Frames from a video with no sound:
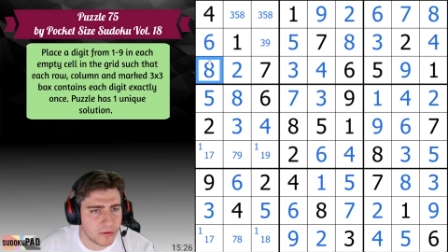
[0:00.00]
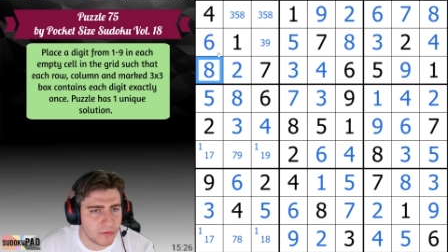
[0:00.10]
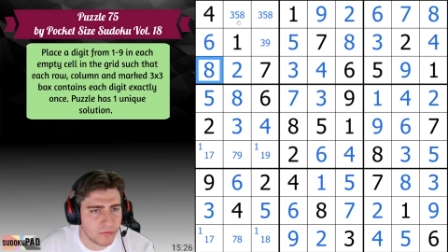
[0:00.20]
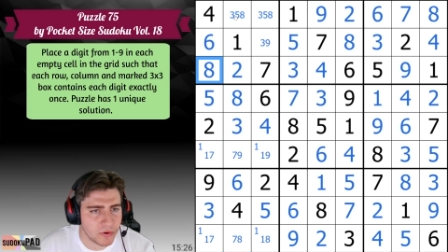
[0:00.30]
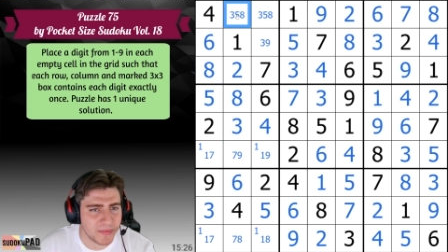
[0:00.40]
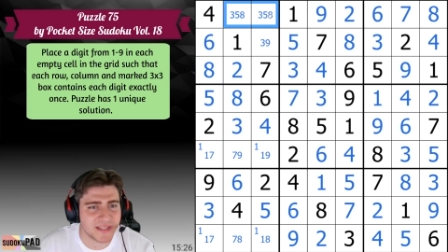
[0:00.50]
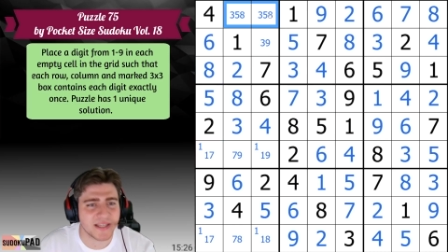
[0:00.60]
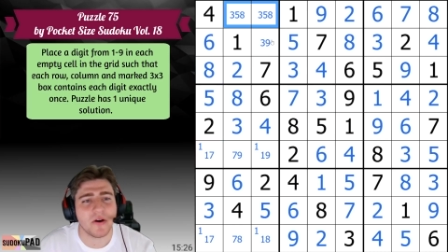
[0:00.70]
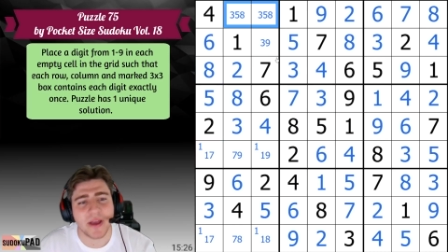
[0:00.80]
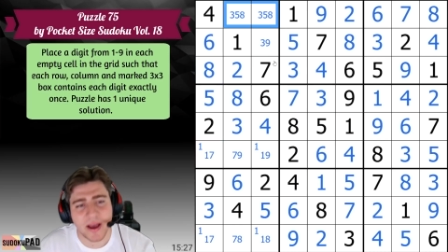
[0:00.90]
what are we missing?
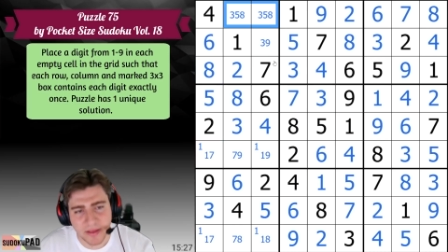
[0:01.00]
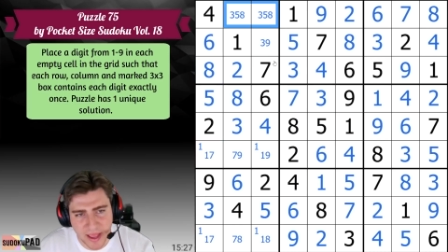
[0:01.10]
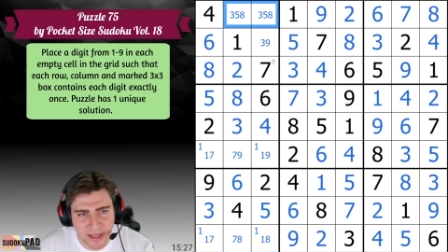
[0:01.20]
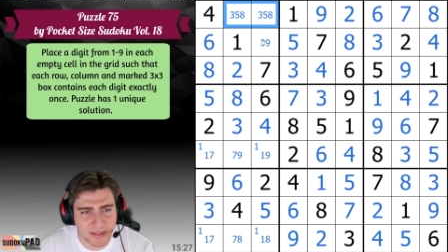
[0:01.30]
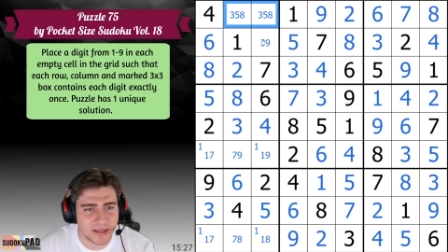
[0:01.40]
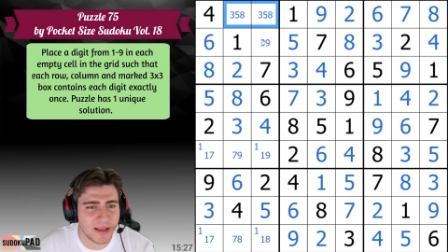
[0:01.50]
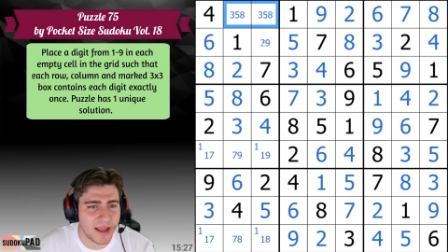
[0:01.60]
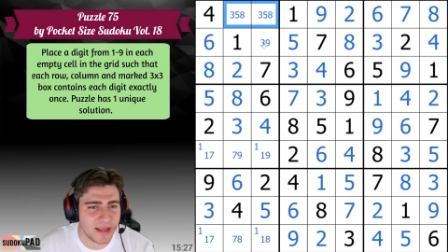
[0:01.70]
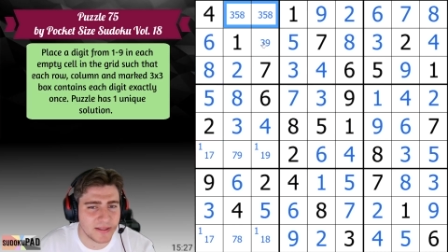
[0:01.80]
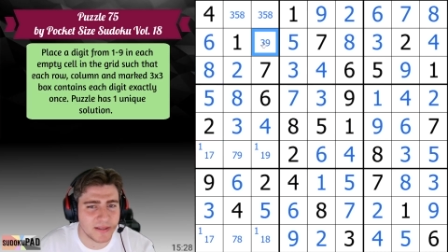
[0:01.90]
Oh yeah, 8.
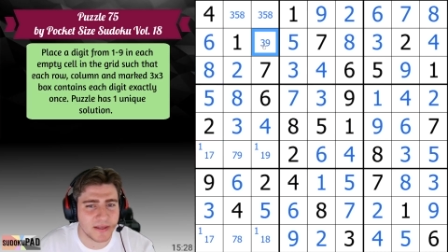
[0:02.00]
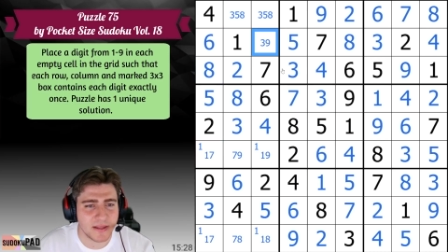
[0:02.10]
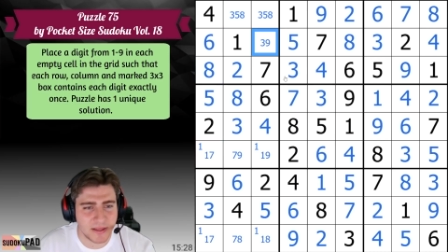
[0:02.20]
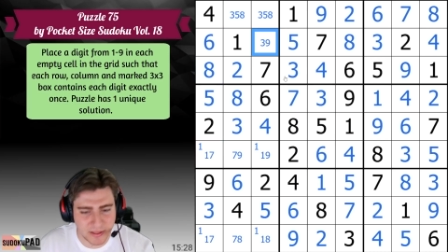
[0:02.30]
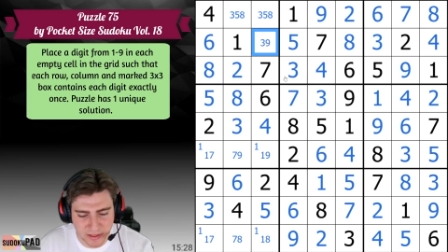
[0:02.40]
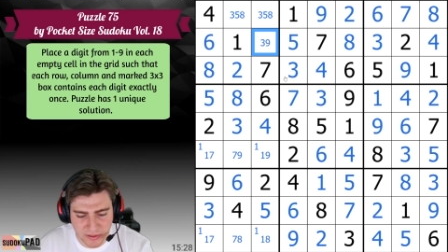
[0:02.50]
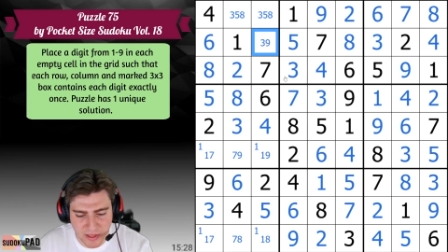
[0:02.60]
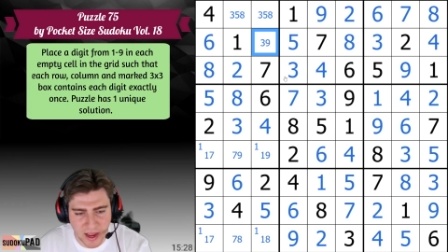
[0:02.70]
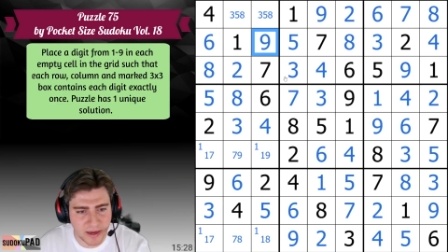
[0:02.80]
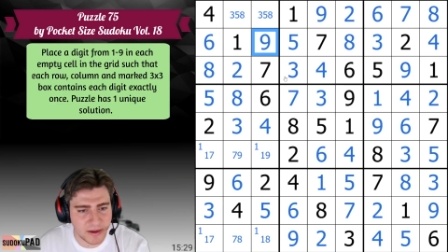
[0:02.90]
8, this is
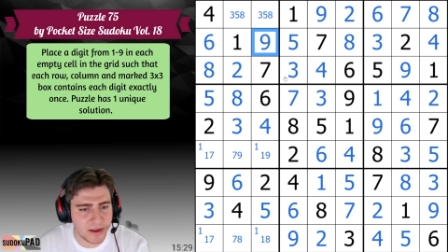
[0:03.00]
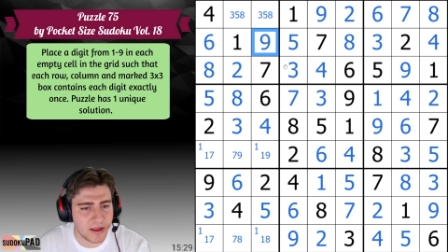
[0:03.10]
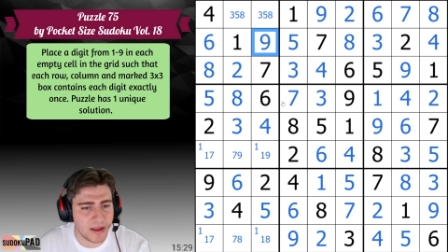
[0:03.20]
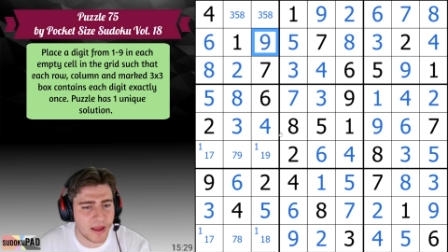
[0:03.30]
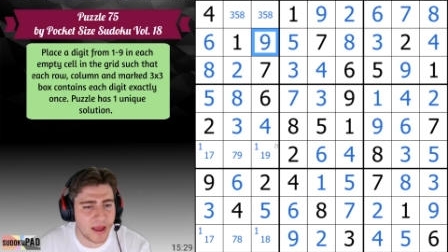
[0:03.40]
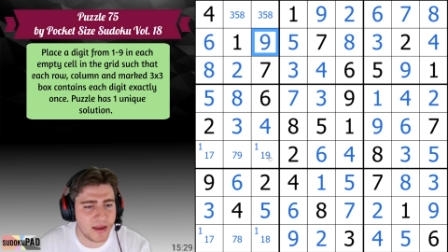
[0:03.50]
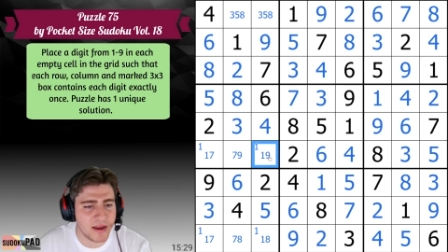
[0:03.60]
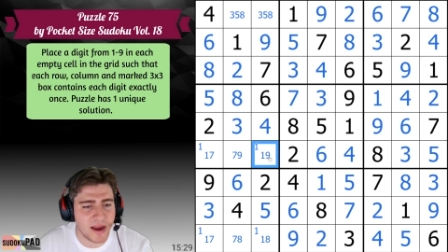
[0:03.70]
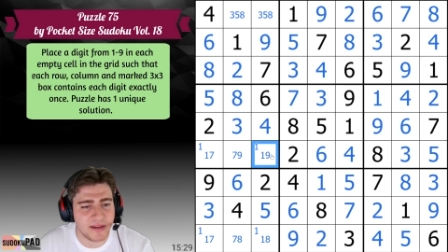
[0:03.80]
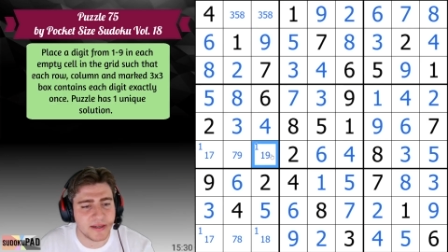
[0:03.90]
9, and
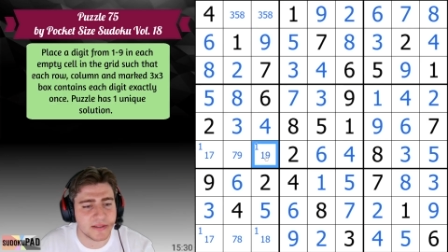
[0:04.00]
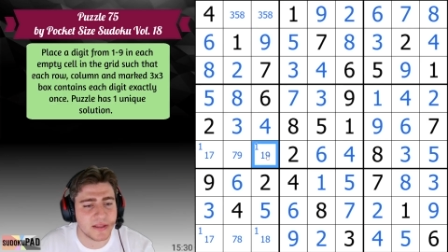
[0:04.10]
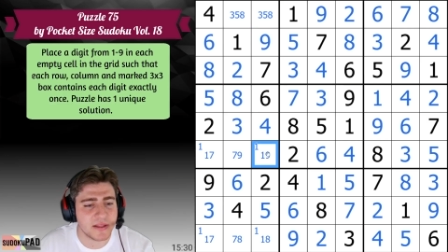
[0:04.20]
9 does it.